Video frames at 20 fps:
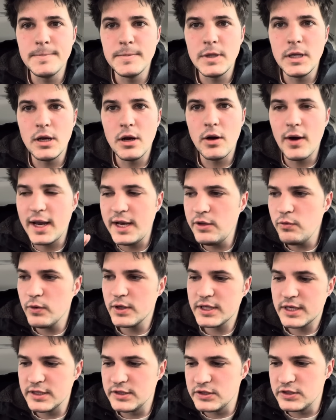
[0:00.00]

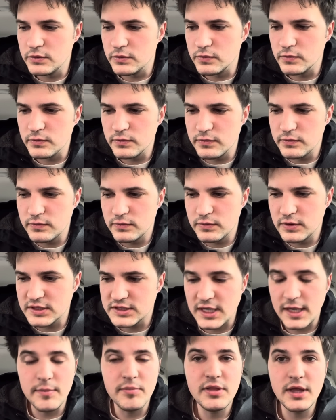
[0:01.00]
Anyone can do the
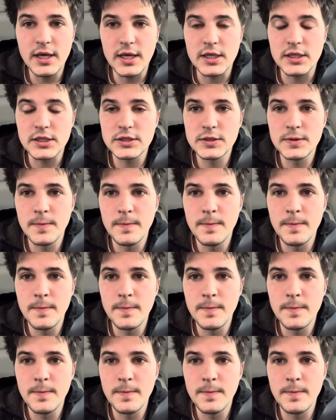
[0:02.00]
same things.